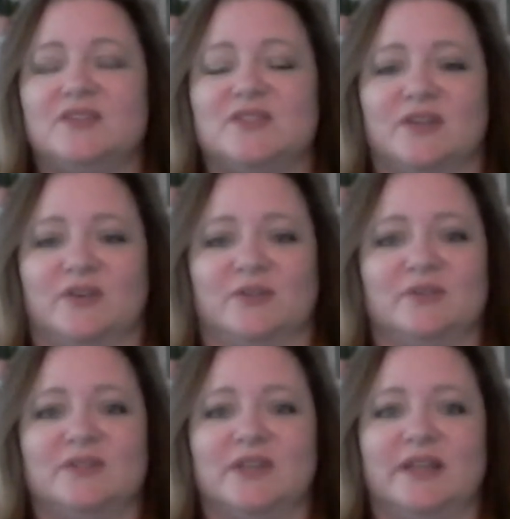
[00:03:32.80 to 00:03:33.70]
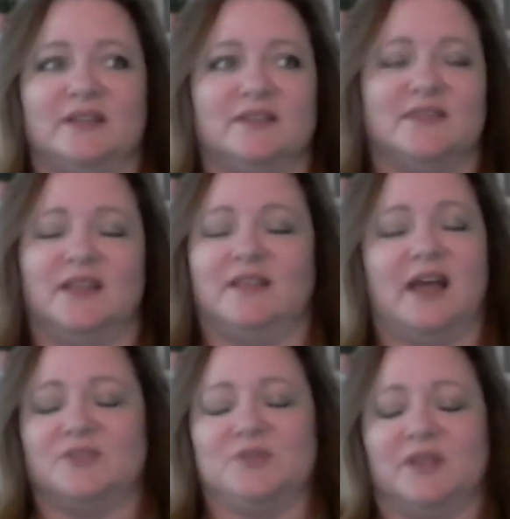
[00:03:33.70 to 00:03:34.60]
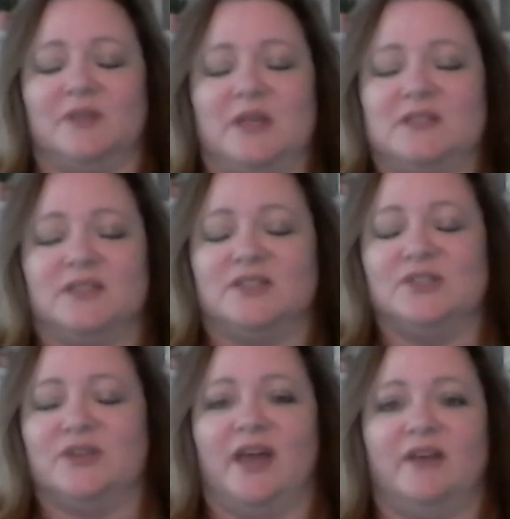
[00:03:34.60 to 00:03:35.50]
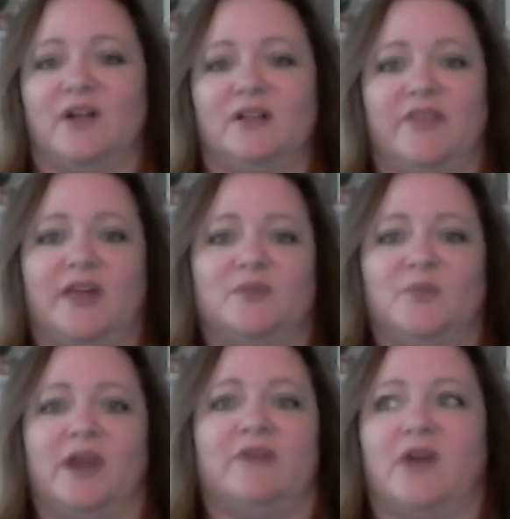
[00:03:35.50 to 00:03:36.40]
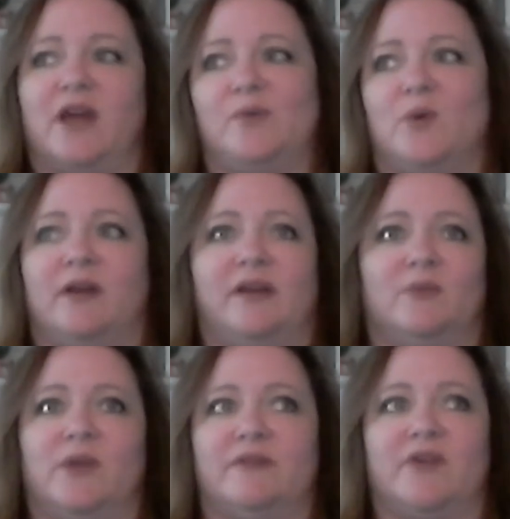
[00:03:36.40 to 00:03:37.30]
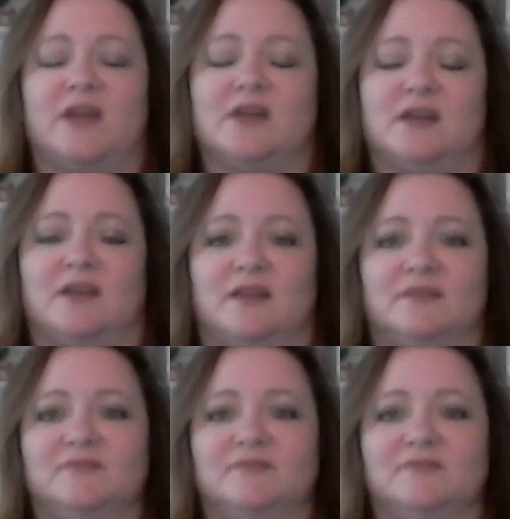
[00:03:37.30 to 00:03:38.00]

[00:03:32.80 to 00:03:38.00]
So that's really amazing too, to have all of that whenever I want it, whenever I need it.